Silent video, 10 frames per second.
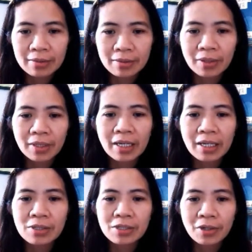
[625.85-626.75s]
Okay,
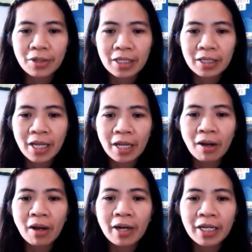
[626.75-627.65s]
so if they
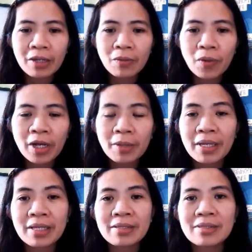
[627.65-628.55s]
are equal
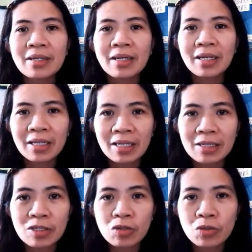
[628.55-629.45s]
means it is
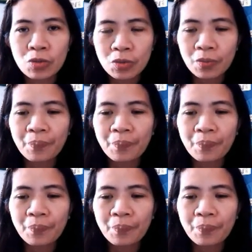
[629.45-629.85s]
true.